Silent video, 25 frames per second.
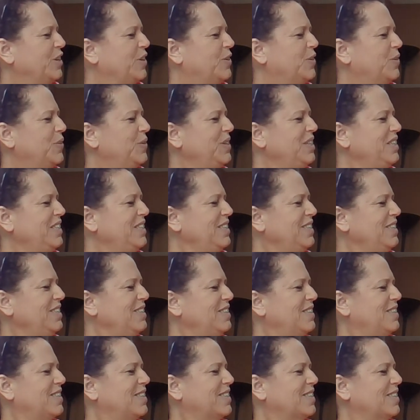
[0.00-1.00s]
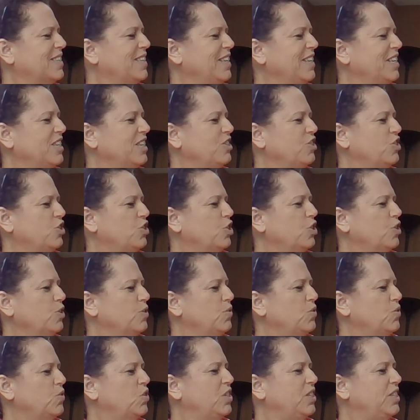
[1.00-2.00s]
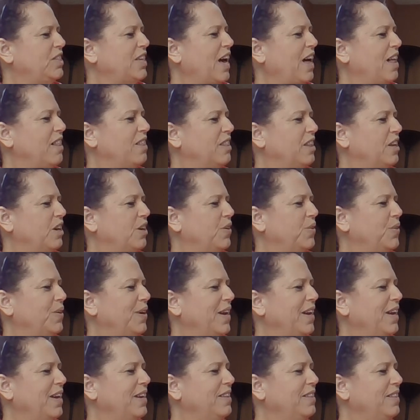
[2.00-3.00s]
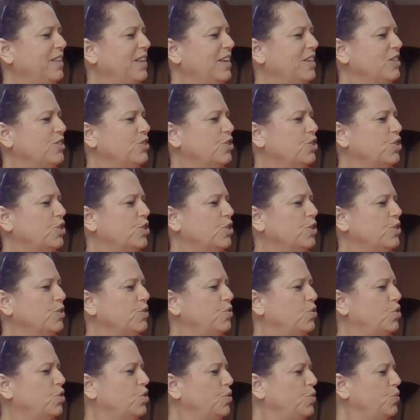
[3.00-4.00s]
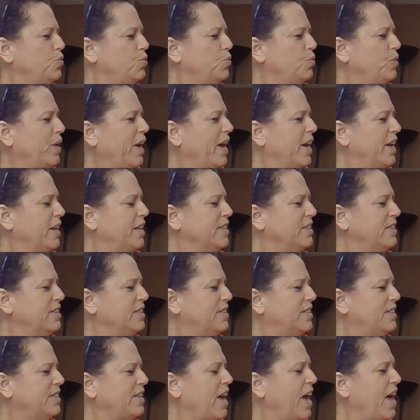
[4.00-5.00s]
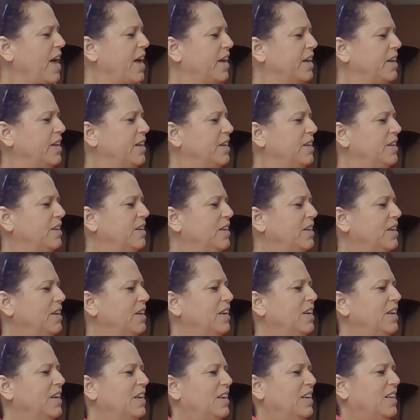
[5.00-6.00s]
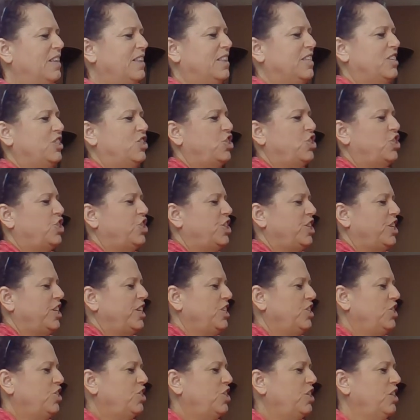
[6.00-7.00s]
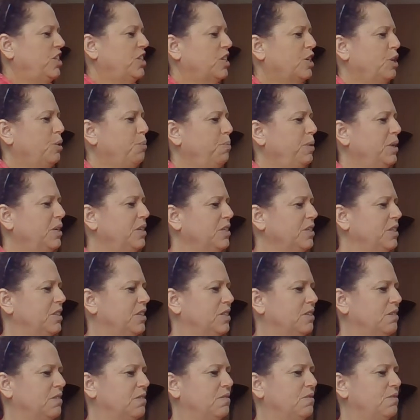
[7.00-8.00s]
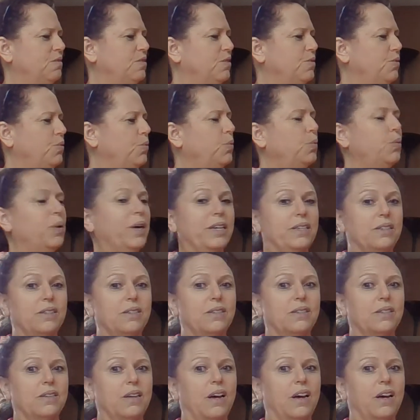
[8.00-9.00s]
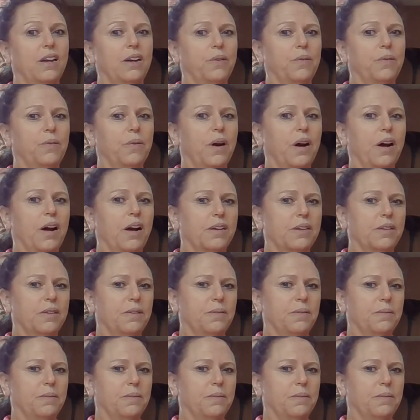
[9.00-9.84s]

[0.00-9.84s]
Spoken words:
Green skin turns yellow and then turns to red instead. The changing chameleon rests on a rock.